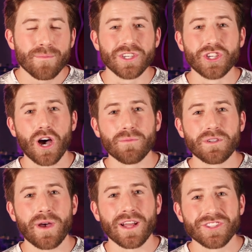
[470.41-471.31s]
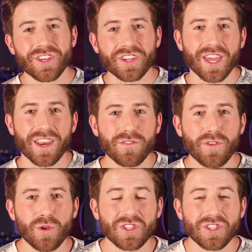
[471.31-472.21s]
My job depends on getting
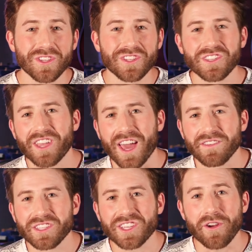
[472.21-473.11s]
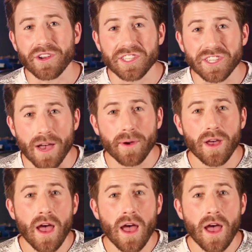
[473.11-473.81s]
views, so this is kind of a scary step,